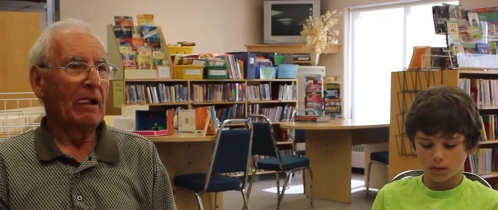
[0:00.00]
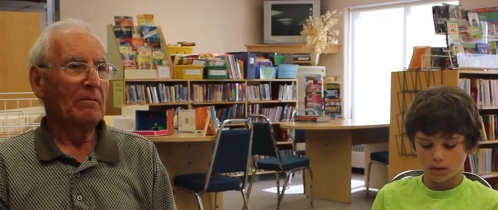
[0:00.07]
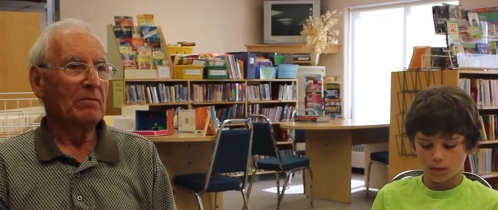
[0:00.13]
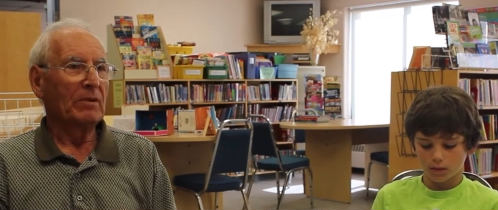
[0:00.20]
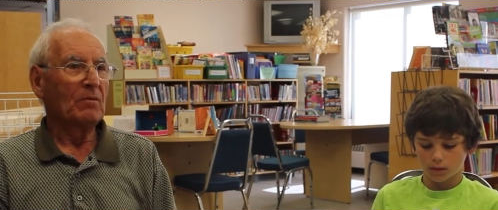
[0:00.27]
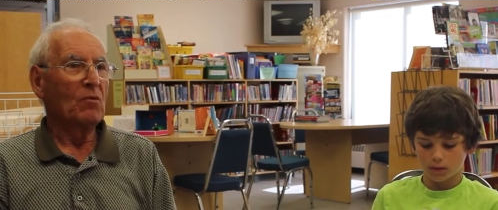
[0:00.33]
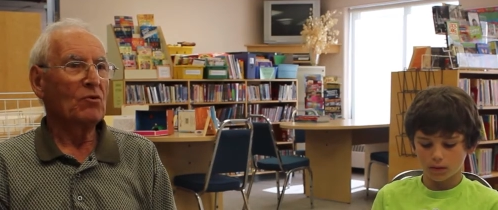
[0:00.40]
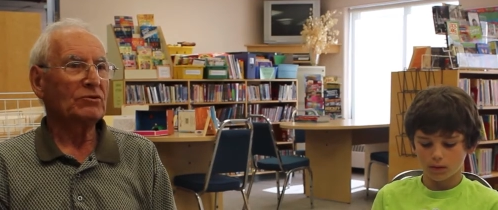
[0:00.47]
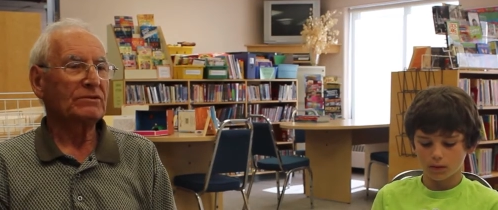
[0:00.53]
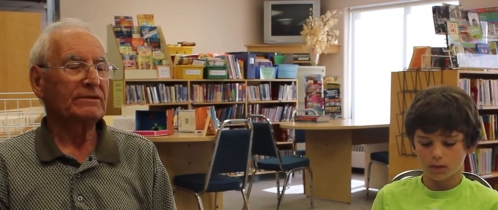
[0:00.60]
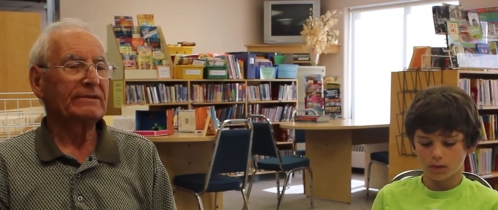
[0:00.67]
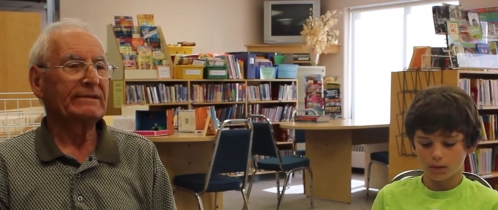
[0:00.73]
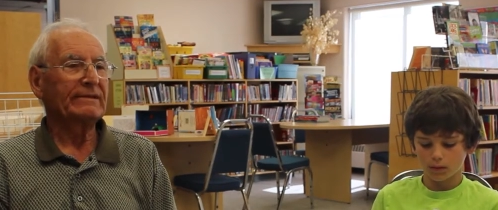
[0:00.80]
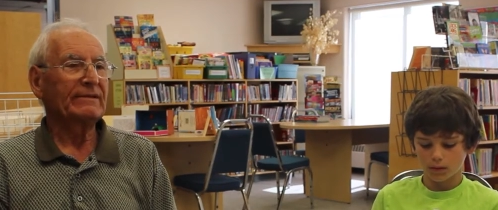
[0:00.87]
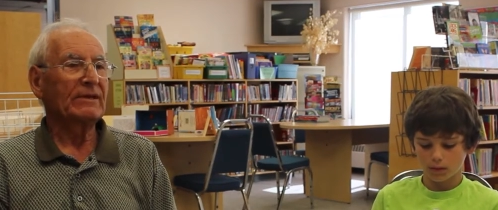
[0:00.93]
Speaker 1: But most of
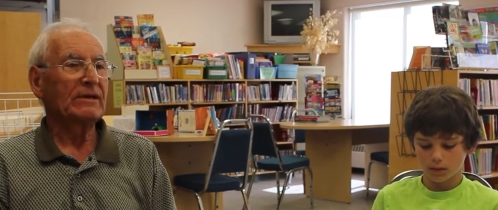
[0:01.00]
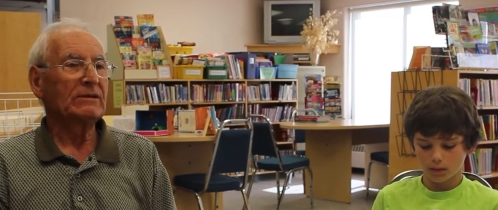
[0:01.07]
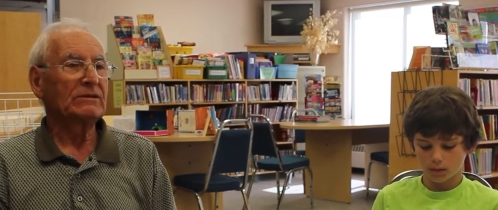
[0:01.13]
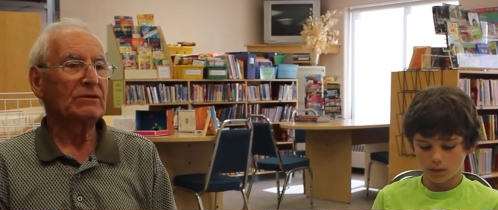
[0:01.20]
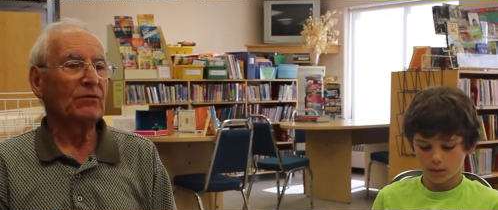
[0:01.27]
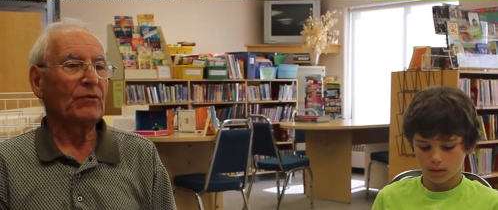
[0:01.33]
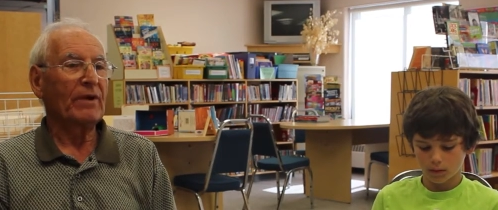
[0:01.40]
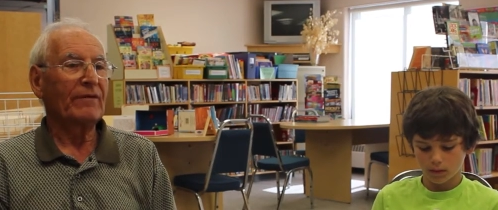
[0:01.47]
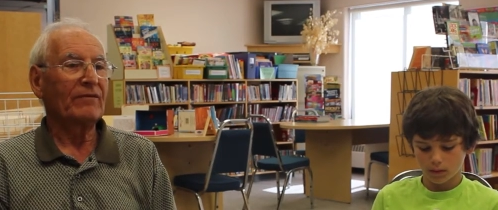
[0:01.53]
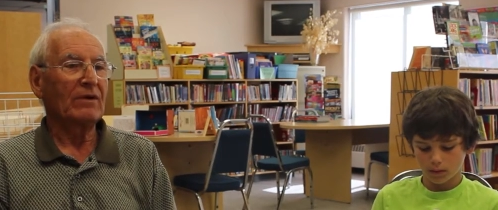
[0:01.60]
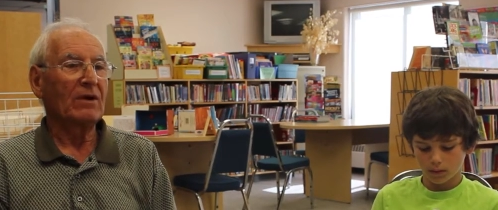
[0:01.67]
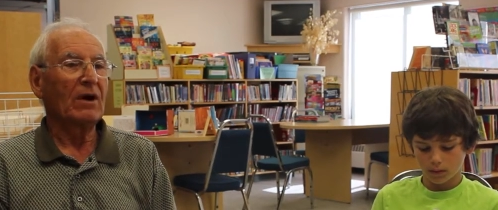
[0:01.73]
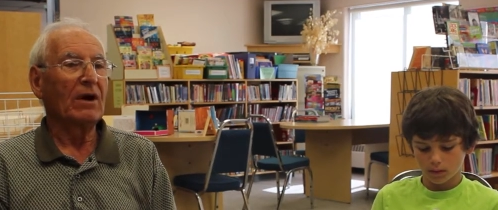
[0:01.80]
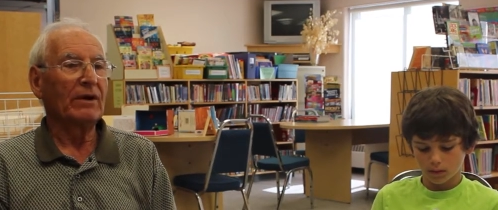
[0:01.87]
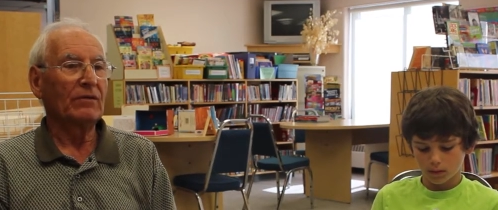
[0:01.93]
the things we ever
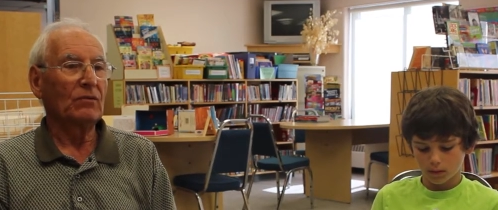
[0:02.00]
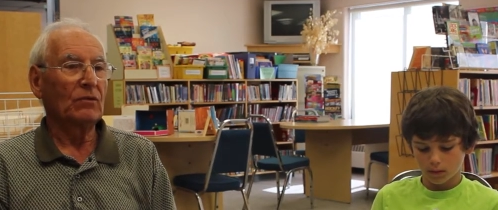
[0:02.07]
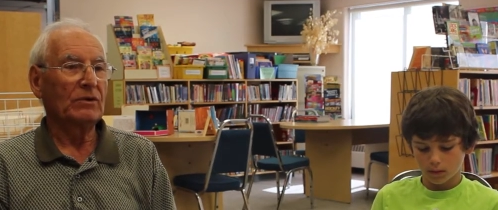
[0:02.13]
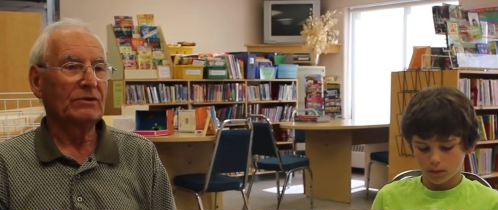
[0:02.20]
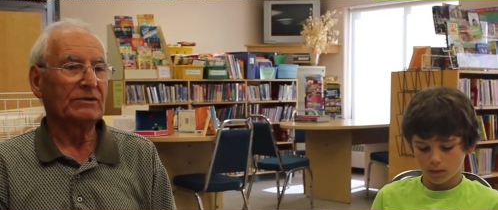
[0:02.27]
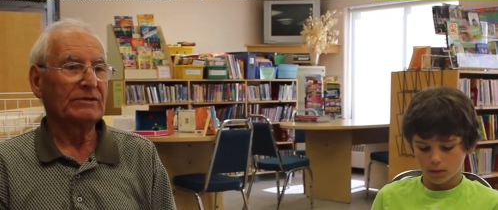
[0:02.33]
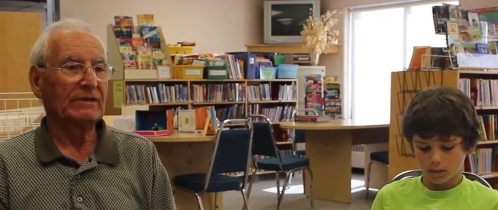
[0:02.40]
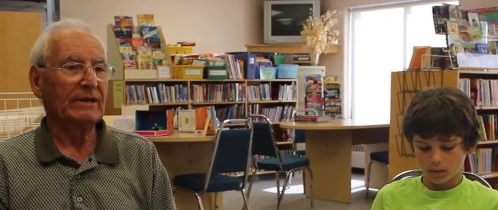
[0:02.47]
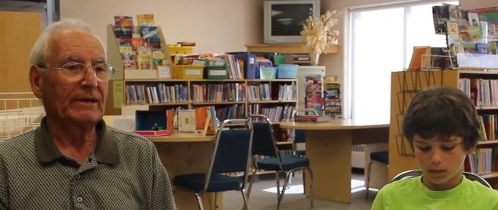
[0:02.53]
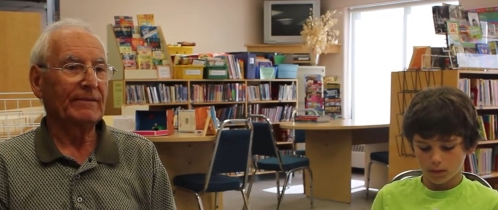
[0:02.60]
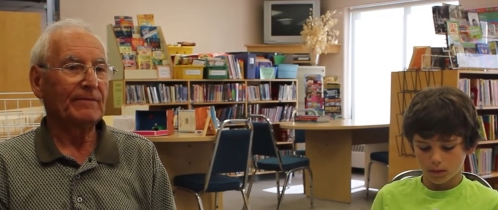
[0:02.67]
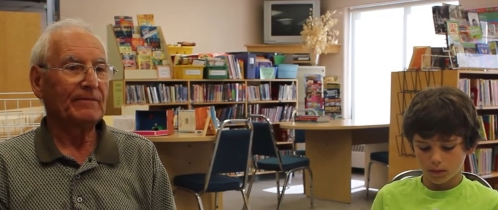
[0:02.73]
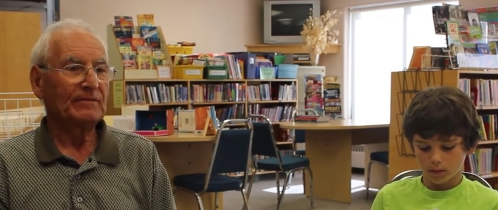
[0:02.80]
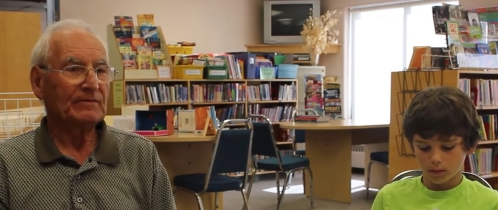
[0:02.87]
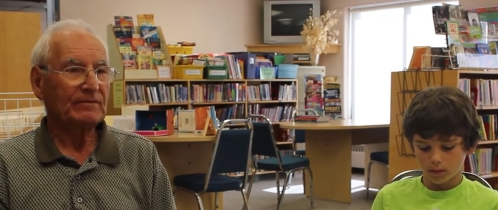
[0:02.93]
got was uh,
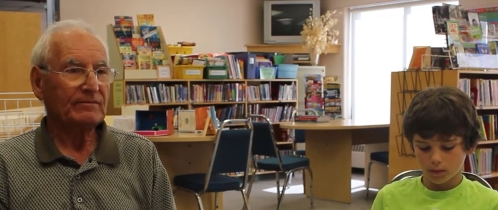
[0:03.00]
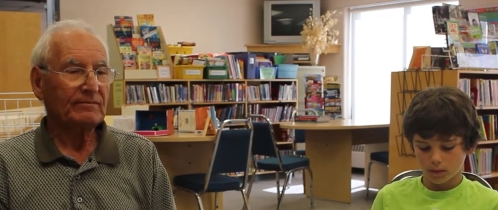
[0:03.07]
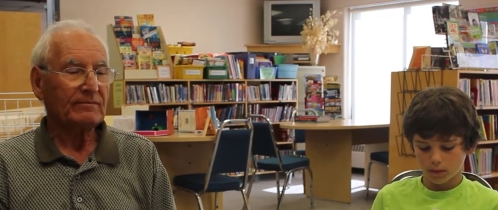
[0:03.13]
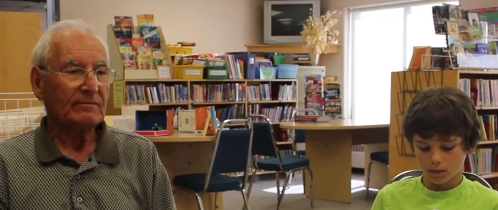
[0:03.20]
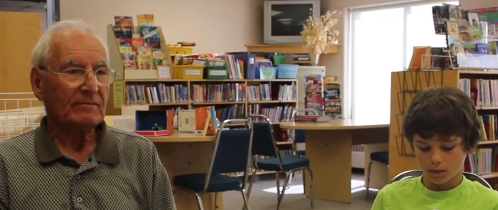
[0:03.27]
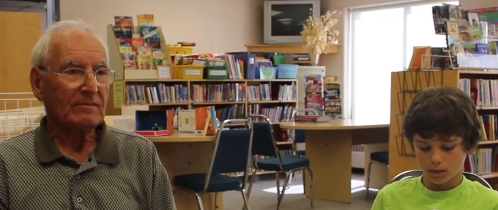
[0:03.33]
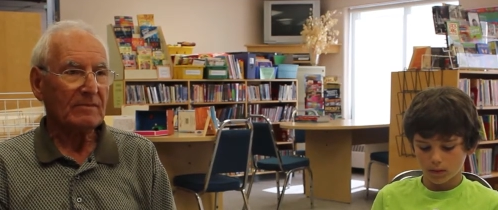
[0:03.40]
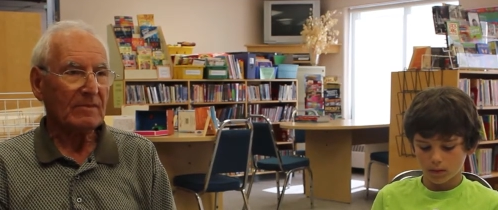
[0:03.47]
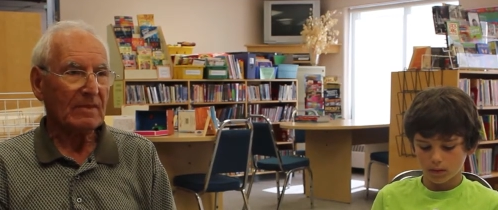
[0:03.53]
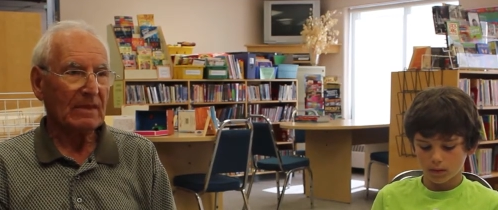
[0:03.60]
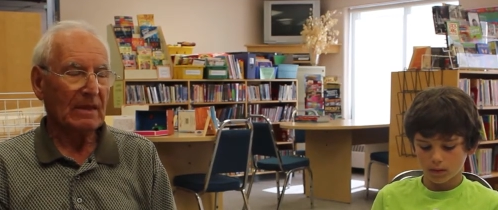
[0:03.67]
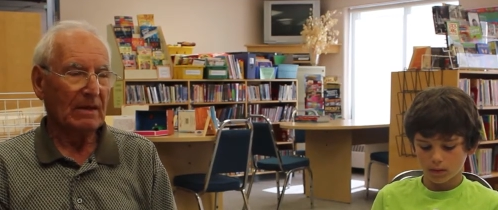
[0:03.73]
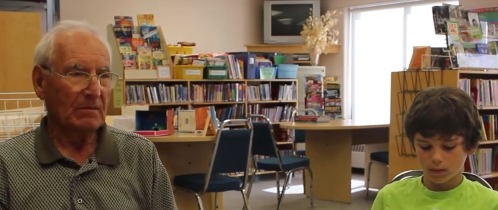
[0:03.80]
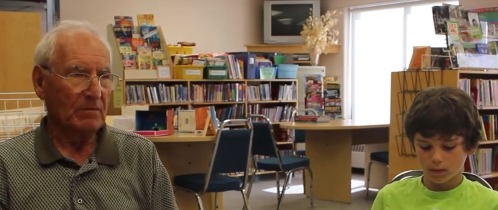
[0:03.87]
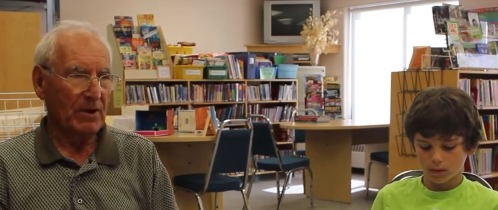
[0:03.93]

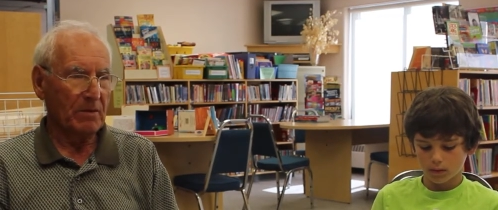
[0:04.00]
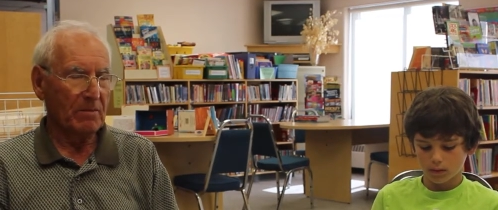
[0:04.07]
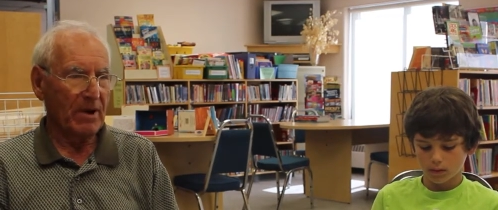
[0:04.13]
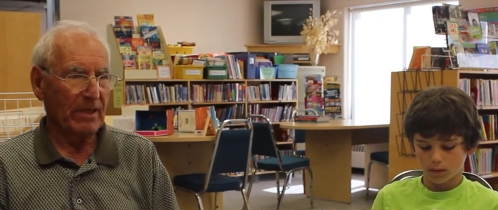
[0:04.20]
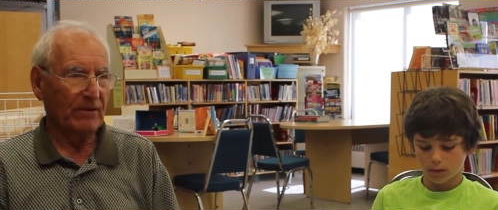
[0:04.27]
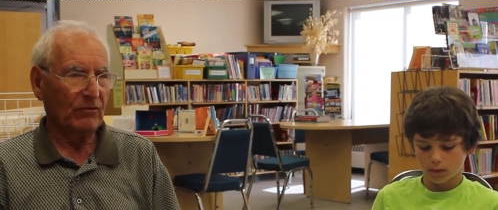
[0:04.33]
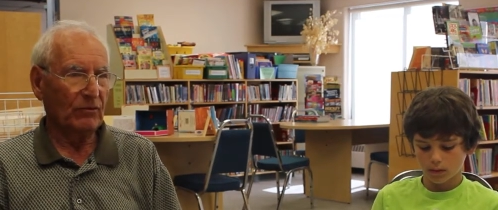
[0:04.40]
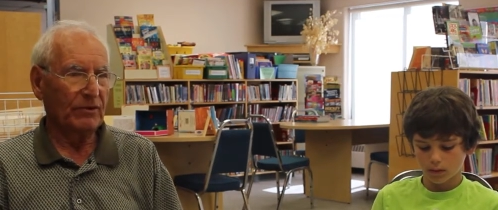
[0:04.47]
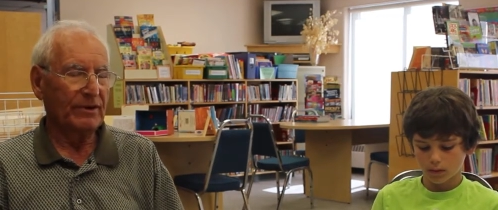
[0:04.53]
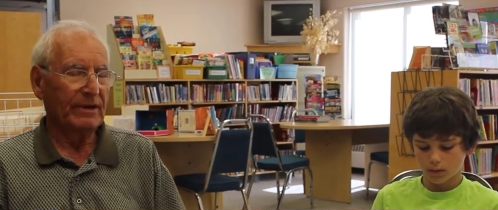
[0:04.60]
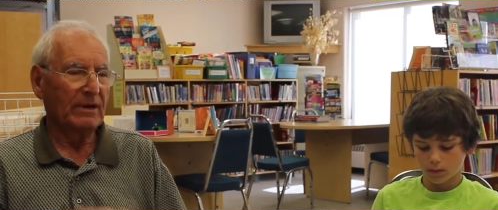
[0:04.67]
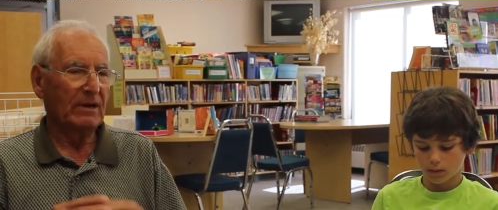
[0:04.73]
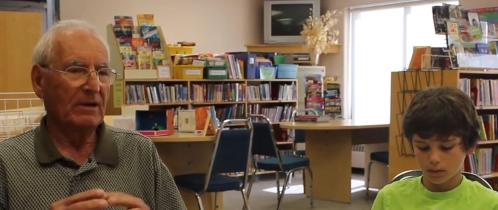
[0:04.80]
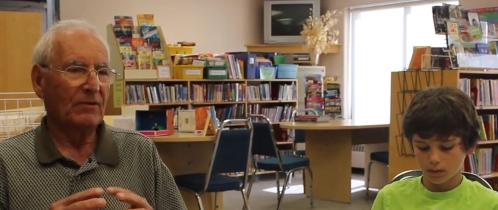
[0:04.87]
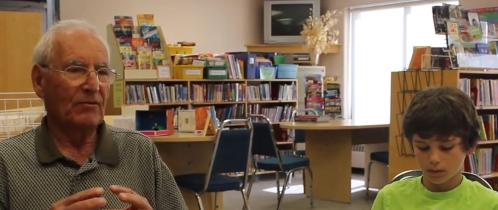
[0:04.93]
my mother would
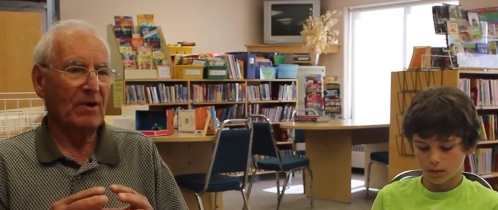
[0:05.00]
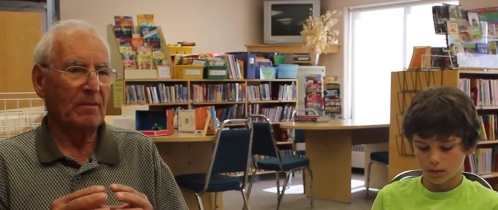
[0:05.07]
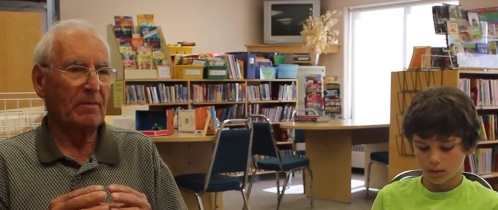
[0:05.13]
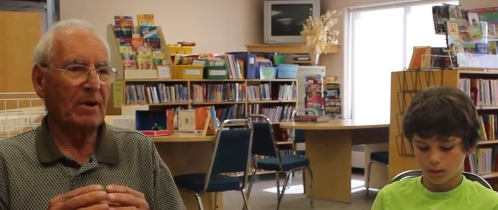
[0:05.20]
wrap